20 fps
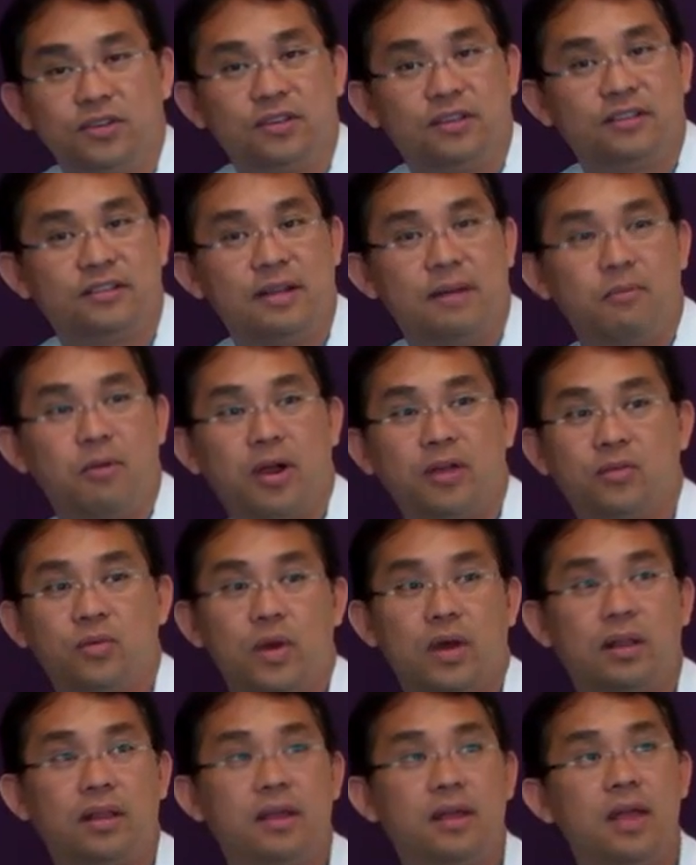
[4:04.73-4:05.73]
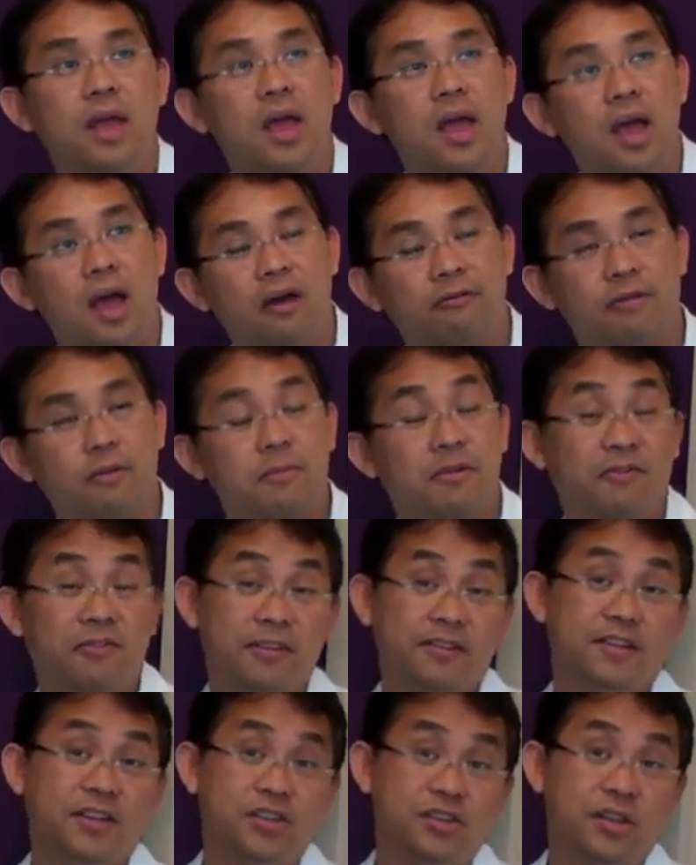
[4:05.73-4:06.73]
just to summarize quickly, from a
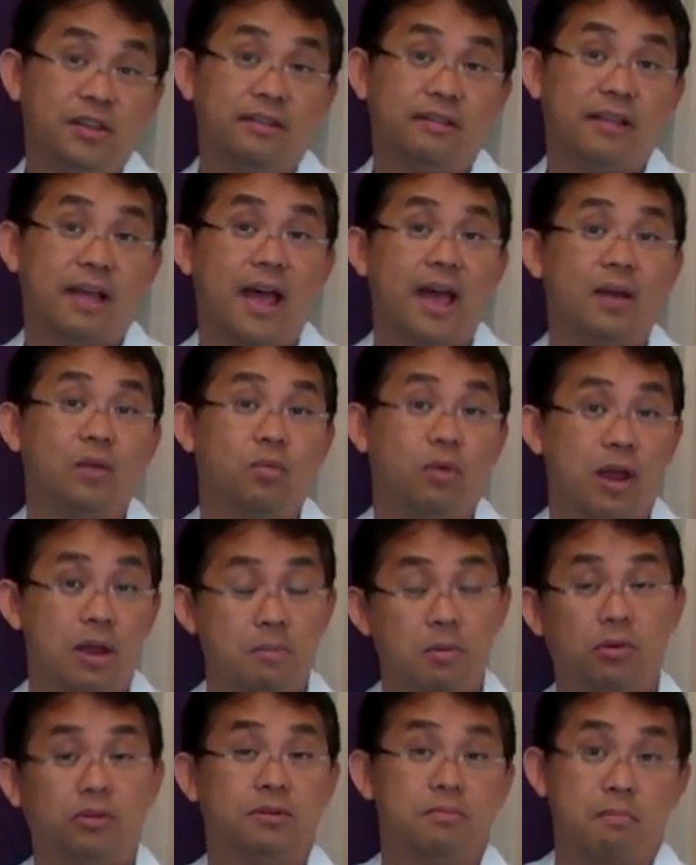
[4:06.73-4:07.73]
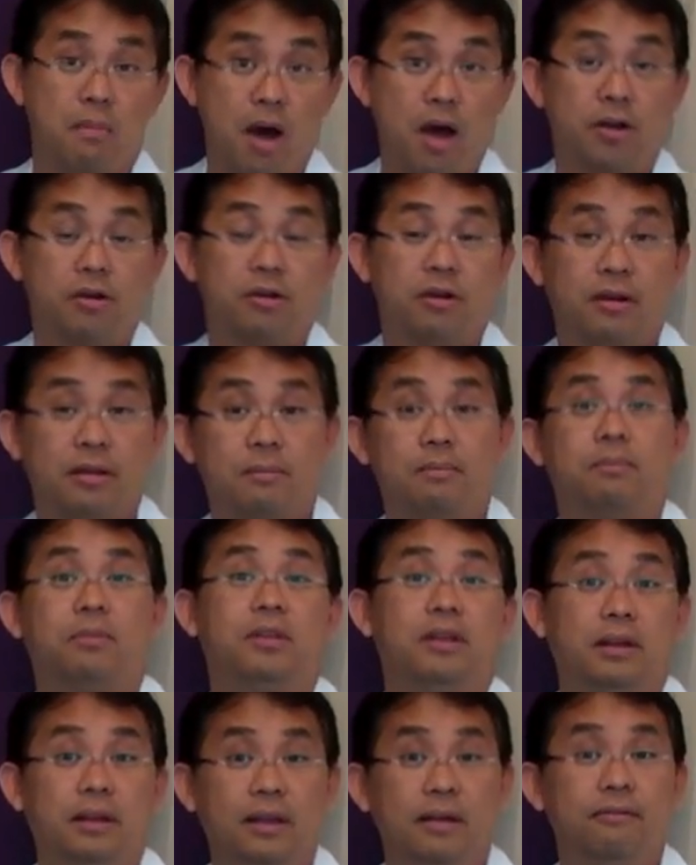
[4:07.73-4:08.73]
physician side, we're able to monitor them,
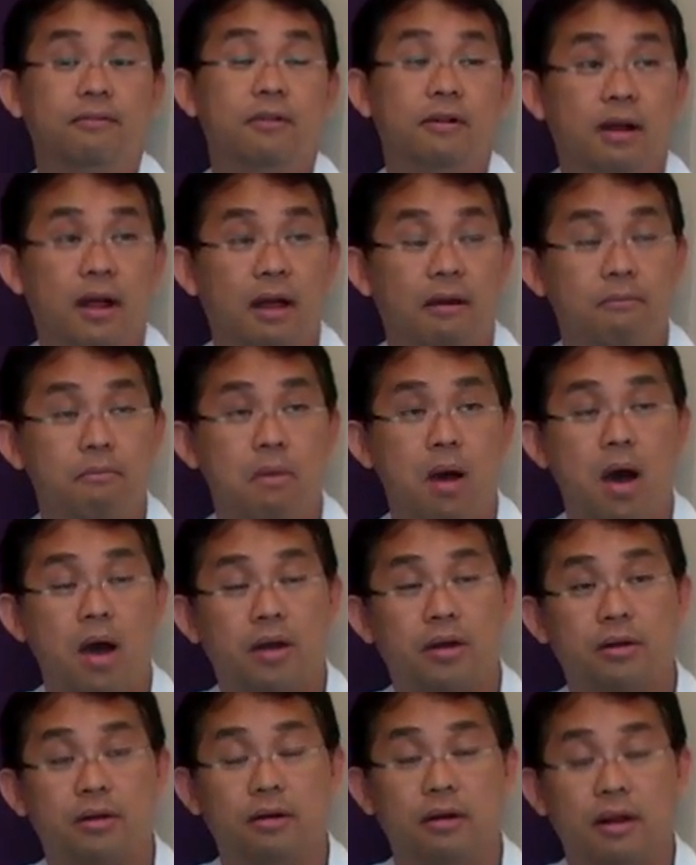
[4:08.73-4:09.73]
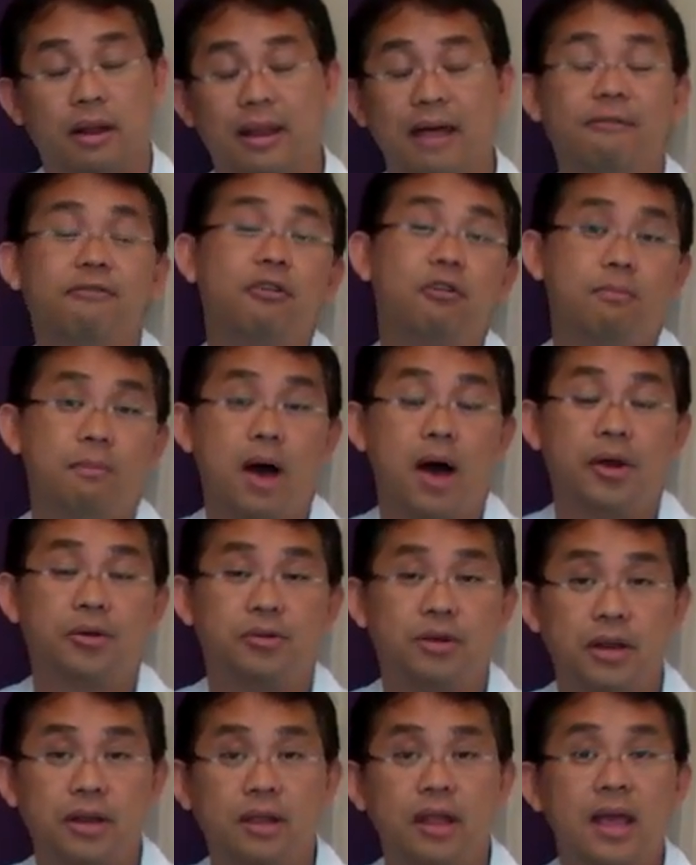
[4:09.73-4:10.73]
deliver a monitor level
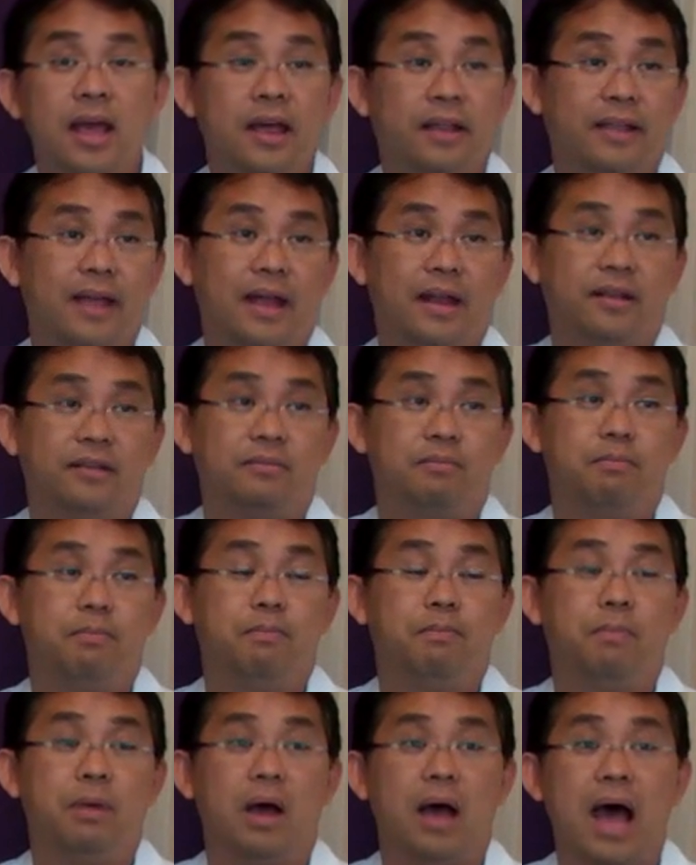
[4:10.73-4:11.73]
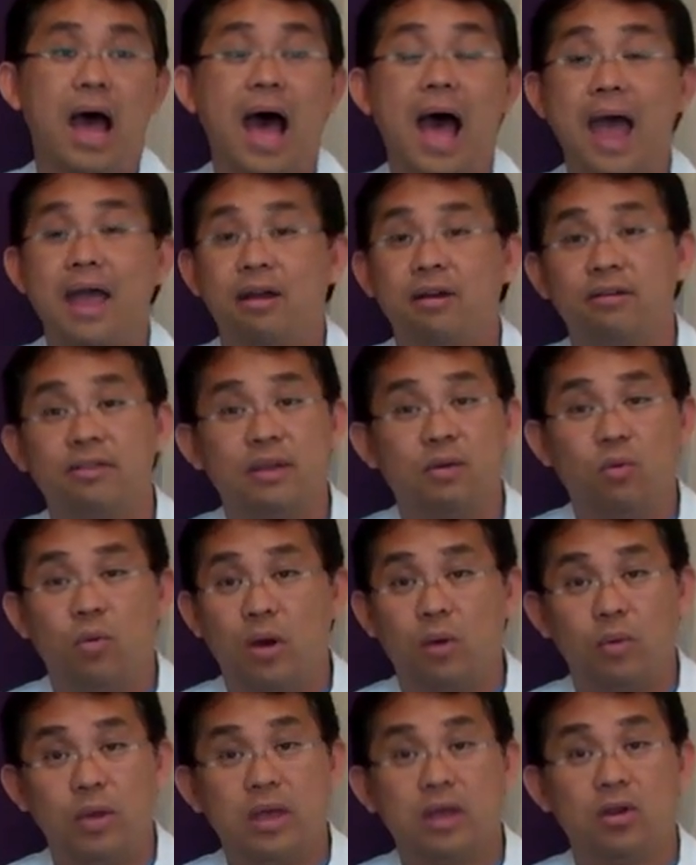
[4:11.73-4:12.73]
monitoring that is uh, higher than
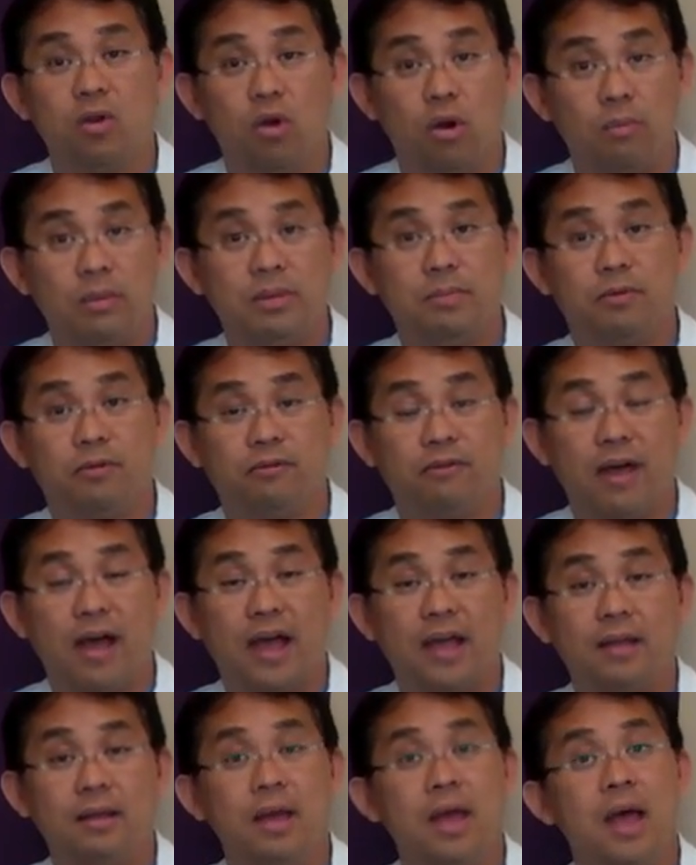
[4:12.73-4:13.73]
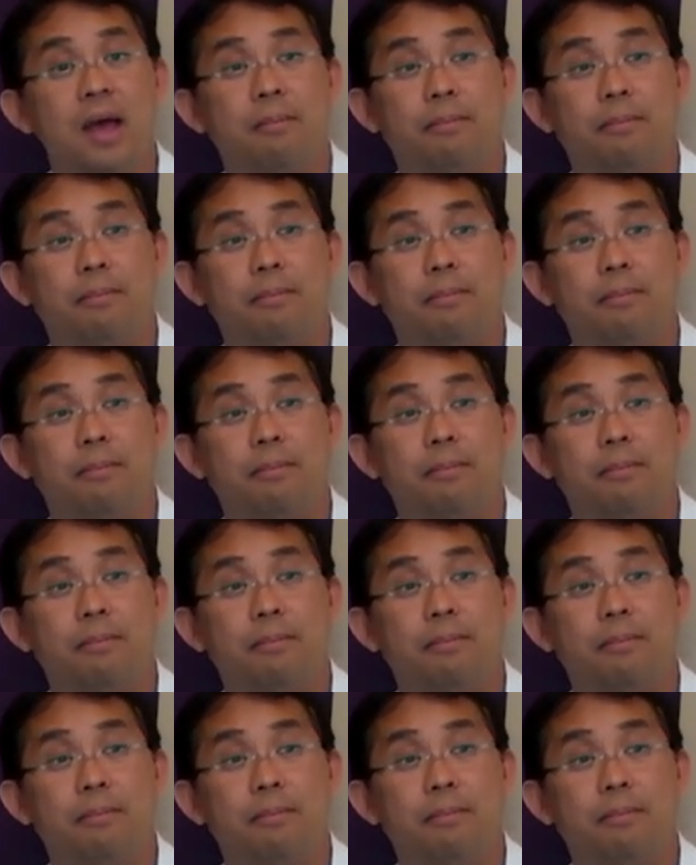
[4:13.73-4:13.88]
what we can normally provide,